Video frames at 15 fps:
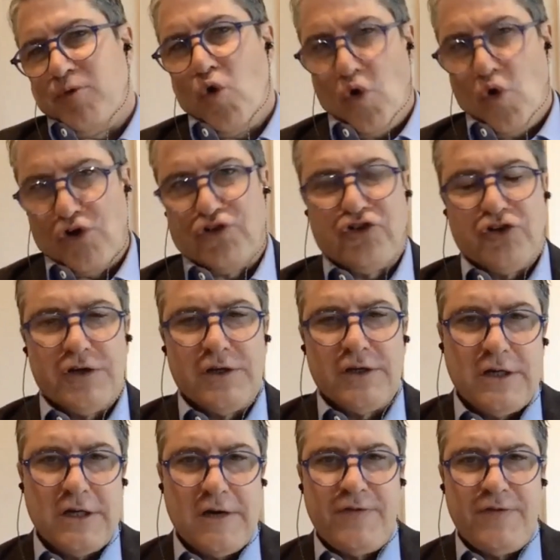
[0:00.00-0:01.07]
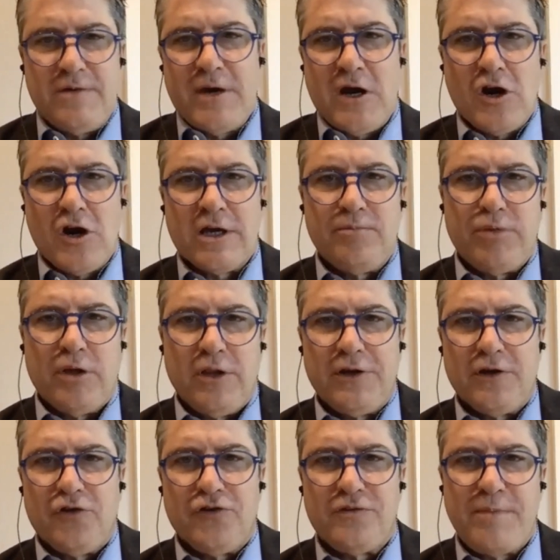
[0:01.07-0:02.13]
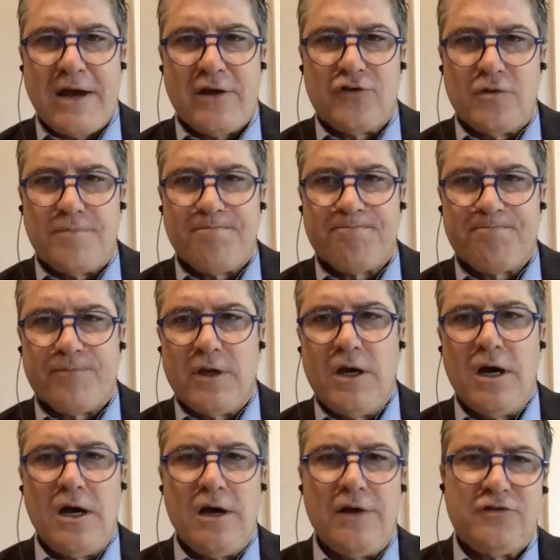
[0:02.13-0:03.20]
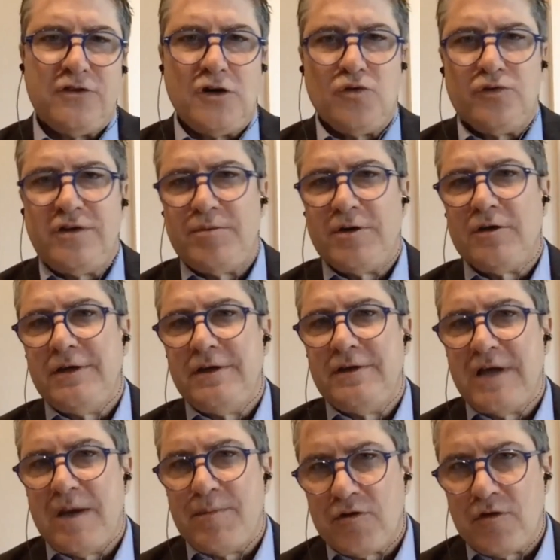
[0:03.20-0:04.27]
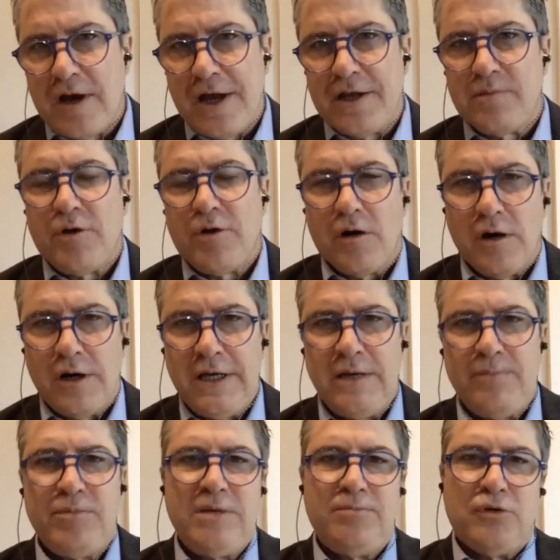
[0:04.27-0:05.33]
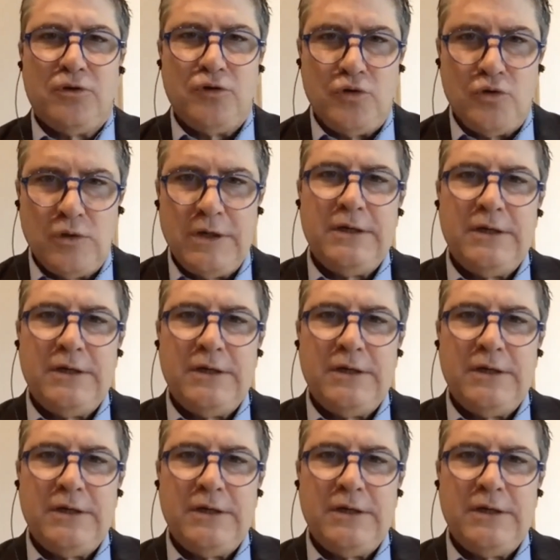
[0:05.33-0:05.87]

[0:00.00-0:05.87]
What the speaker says: portion of the American political spectrum. So typically Democratic Party, people who